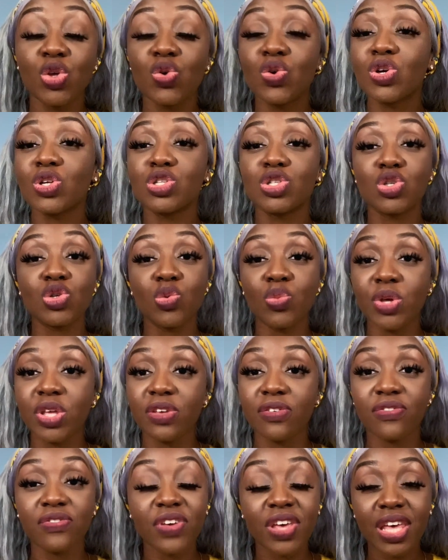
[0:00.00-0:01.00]
you can do
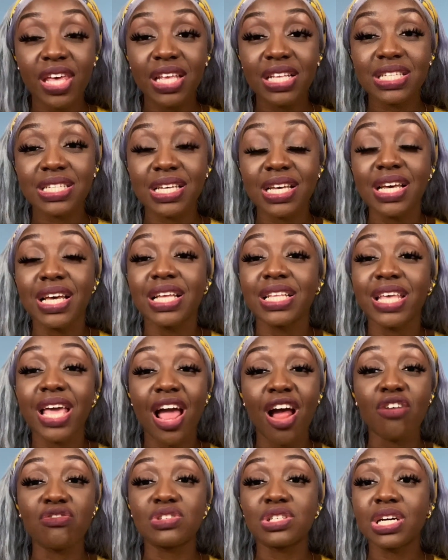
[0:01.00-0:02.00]
Wii Fit. They
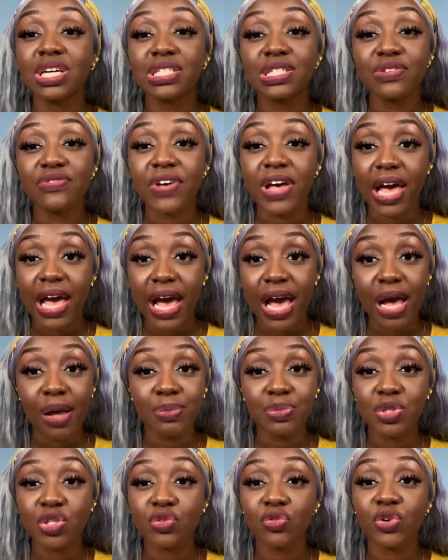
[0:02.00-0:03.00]
have tons of
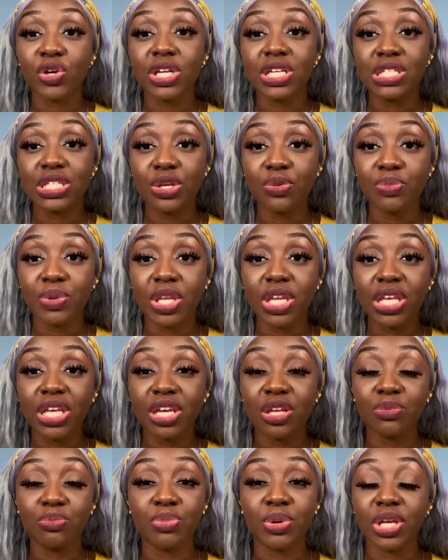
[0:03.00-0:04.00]
apps for intermediate,